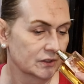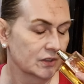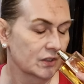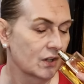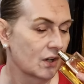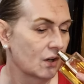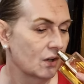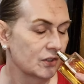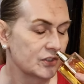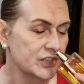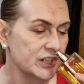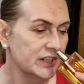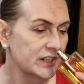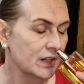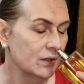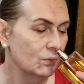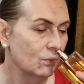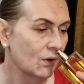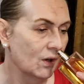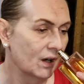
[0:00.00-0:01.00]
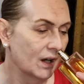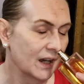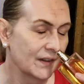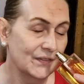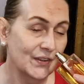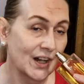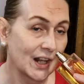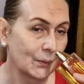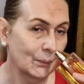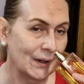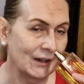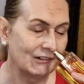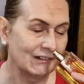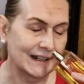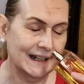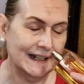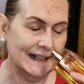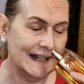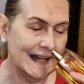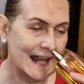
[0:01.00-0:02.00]
God, you know what? I feel like
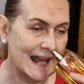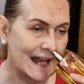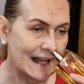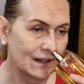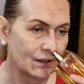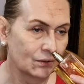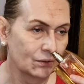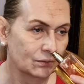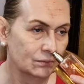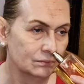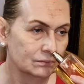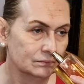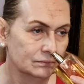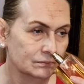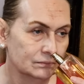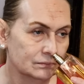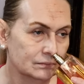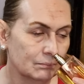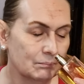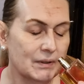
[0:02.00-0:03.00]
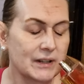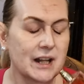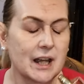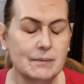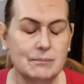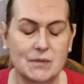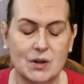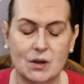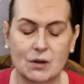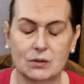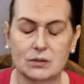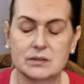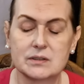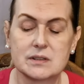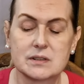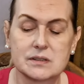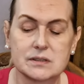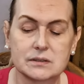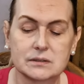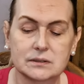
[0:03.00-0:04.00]
wearing it now, but I'm
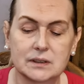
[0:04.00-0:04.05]
not.